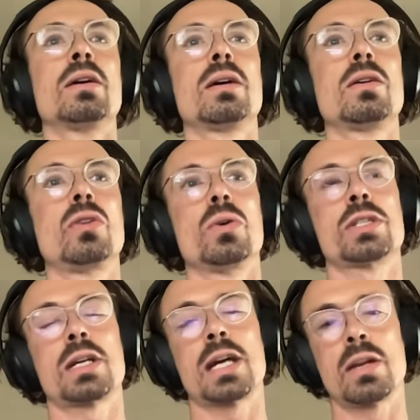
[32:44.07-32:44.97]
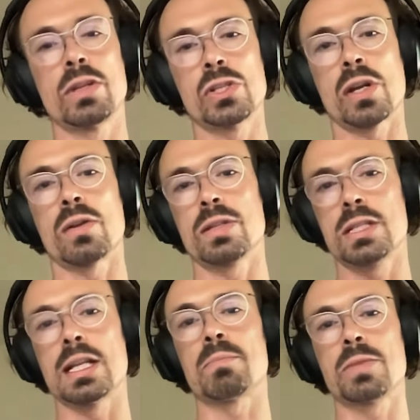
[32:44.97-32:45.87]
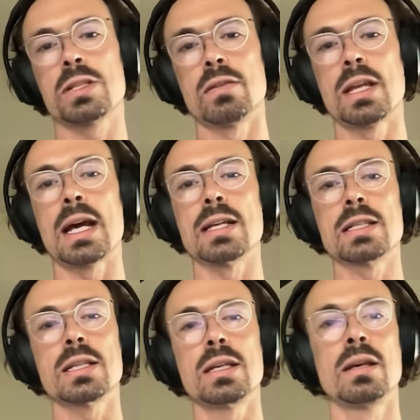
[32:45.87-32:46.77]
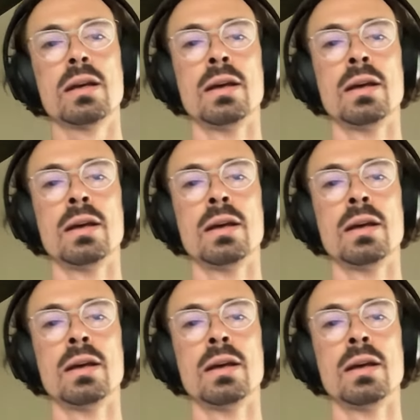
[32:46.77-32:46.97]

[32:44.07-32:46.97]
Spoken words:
those are kind of the general steps that I see